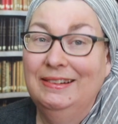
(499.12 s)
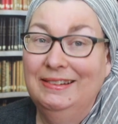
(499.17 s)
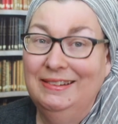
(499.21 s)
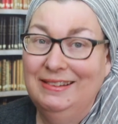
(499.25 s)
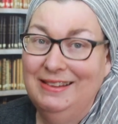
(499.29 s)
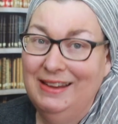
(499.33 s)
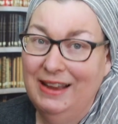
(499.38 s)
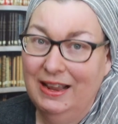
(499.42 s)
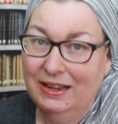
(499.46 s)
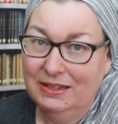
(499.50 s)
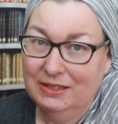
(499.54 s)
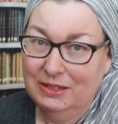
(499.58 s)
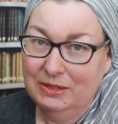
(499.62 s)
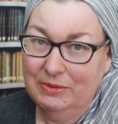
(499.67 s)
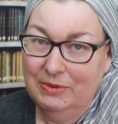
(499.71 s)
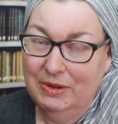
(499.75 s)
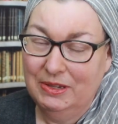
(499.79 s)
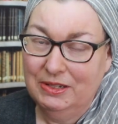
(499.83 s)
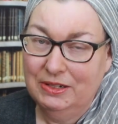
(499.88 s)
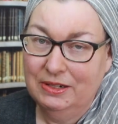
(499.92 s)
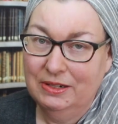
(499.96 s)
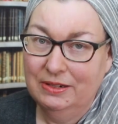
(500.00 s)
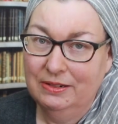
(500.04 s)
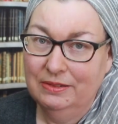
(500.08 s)
Next
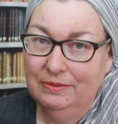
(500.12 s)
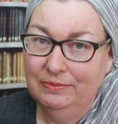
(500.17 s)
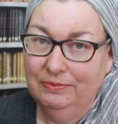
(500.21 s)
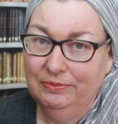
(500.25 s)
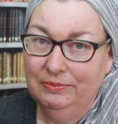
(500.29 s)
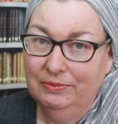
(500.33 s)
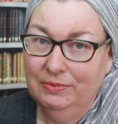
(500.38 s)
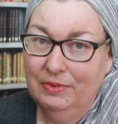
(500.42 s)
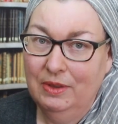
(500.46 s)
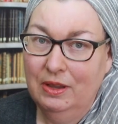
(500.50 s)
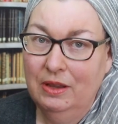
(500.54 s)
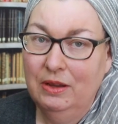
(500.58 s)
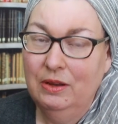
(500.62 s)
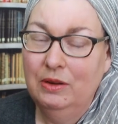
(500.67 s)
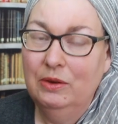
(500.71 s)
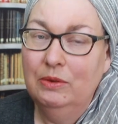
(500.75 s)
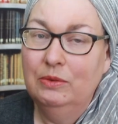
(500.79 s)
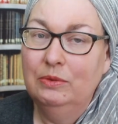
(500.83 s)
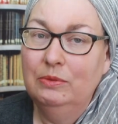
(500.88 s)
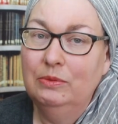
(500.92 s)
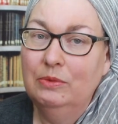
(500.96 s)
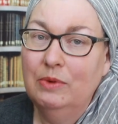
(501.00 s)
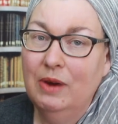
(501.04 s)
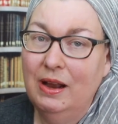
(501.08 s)
question.
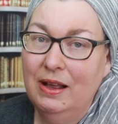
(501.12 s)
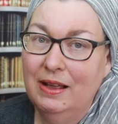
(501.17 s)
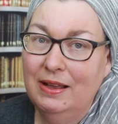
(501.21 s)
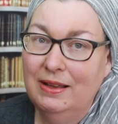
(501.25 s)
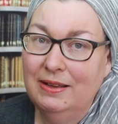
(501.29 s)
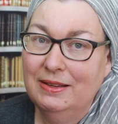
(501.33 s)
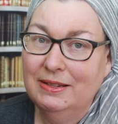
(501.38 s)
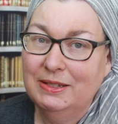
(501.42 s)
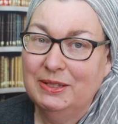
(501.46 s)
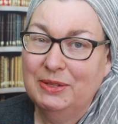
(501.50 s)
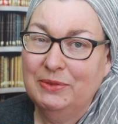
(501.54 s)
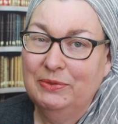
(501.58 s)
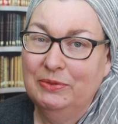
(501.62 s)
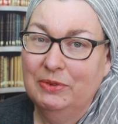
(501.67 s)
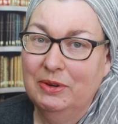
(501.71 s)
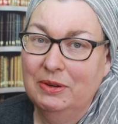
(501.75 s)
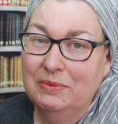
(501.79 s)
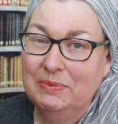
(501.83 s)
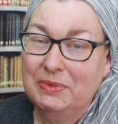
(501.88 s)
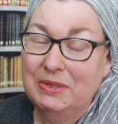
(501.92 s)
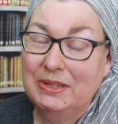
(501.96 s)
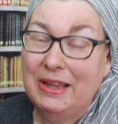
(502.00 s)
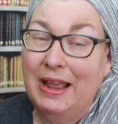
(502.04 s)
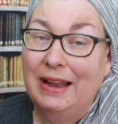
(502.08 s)
Roz
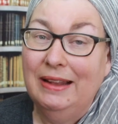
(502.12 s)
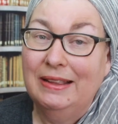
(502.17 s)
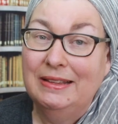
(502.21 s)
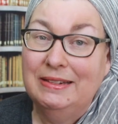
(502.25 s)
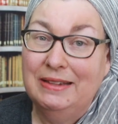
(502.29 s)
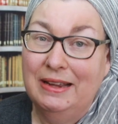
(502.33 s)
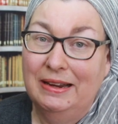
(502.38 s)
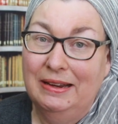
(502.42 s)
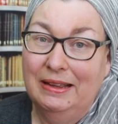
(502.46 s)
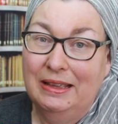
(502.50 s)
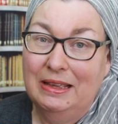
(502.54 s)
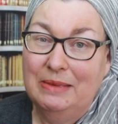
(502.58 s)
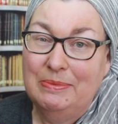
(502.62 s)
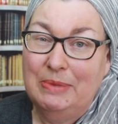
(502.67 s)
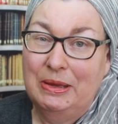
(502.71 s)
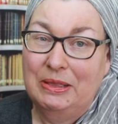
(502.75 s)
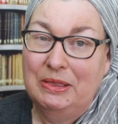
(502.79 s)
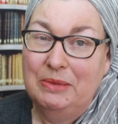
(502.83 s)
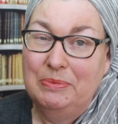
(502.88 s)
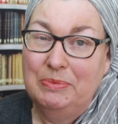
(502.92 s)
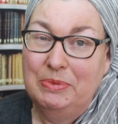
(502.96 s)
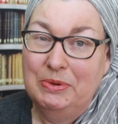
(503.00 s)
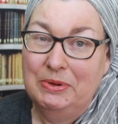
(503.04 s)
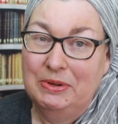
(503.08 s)
from Scallydaling About
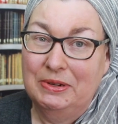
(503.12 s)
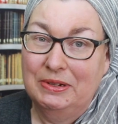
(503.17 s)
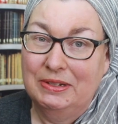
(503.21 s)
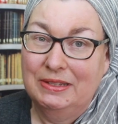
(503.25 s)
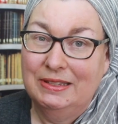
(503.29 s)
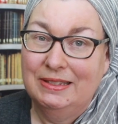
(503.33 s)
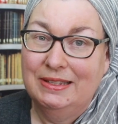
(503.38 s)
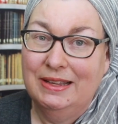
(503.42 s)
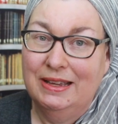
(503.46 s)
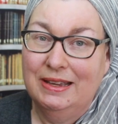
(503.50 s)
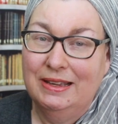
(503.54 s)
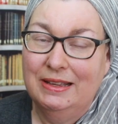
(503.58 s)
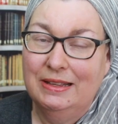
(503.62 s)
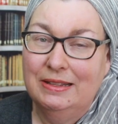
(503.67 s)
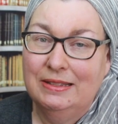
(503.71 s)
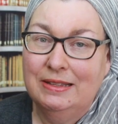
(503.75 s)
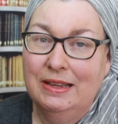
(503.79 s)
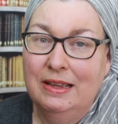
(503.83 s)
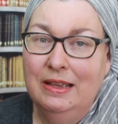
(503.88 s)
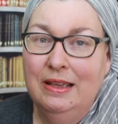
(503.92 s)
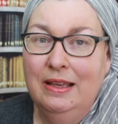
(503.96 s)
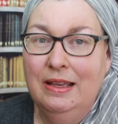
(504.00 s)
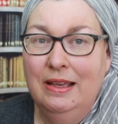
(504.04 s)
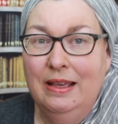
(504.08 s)
the Book says,